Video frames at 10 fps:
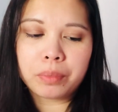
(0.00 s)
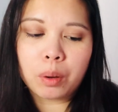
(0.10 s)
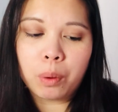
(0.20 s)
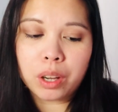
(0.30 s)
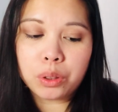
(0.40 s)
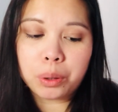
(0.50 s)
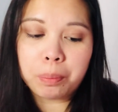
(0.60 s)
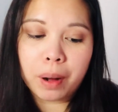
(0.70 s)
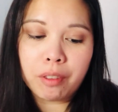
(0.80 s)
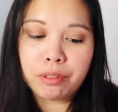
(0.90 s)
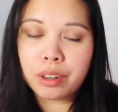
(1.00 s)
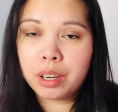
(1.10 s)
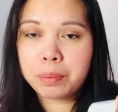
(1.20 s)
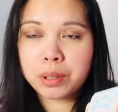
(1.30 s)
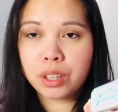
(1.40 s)
Wonder Balm for
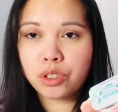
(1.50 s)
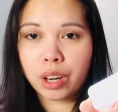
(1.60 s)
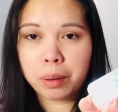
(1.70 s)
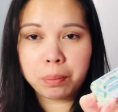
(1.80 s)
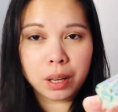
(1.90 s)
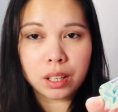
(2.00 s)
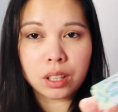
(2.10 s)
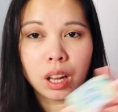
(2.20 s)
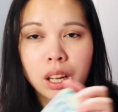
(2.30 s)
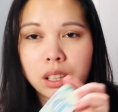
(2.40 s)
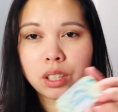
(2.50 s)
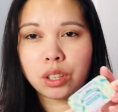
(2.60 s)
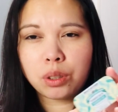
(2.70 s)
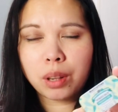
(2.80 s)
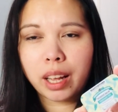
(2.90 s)
lips and dry bits. This
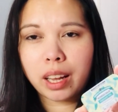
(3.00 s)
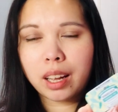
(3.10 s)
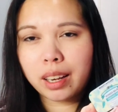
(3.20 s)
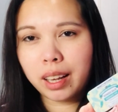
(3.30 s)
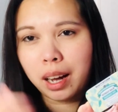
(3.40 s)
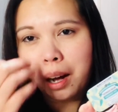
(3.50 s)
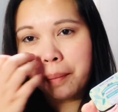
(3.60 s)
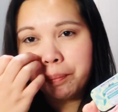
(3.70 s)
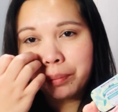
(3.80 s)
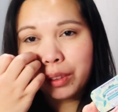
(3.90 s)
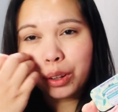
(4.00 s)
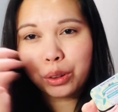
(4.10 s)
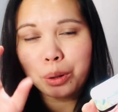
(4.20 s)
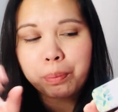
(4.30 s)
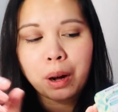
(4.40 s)
is like the
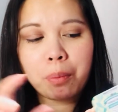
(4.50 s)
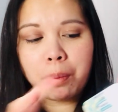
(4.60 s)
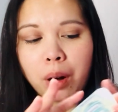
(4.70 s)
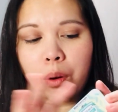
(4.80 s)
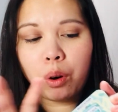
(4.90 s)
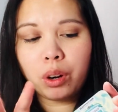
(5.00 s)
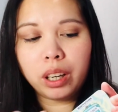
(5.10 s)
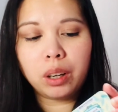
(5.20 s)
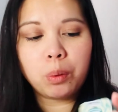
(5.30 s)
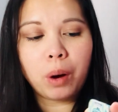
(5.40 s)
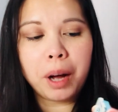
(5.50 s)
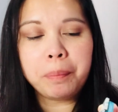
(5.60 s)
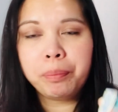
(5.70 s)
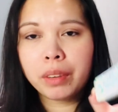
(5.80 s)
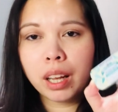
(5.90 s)
Dr. Pau Pau all-in-one.
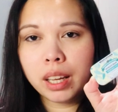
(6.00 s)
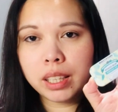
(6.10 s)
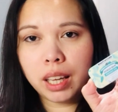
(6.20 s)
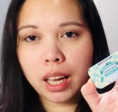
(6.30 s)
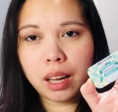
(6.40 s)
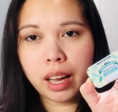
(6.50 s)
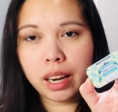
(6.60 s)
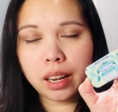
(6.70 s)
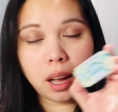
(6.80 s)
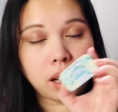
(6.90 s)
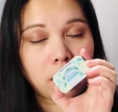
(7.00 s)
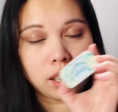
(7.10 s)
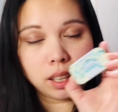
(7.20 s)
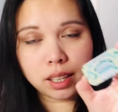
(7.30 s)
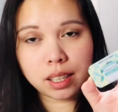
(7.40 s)
Yeah, and
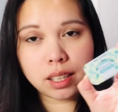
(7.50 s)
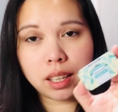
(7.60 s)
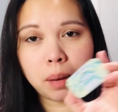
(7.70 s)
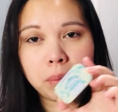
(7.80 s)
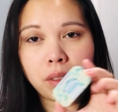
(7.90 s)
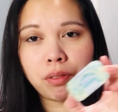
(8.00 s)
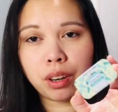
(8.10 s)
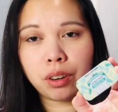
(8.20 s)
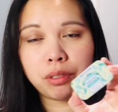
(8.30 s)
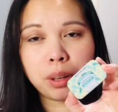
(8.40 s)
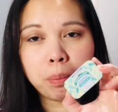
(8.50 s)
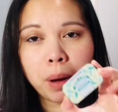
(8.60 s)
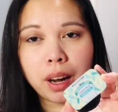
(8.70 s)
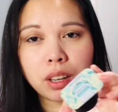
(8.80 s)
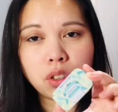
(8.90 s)
as I said, I'm not fan of the
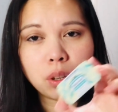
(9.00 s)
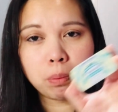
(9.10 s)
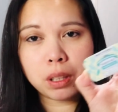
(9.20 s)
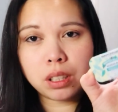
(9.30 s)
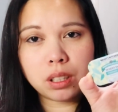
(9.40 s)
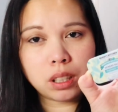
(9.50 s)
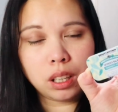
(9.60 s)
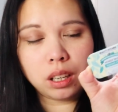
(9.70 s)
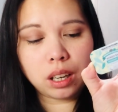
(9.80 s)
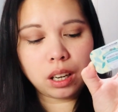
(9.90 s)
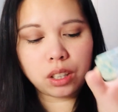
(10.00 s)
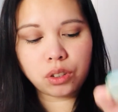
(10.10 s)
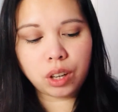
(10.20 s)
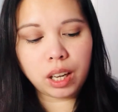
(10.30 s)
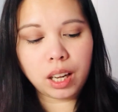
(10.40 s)
packaging, but still gonna
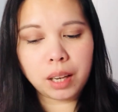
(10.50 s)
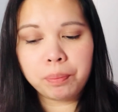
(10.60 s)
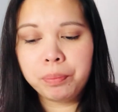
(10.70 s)
try it.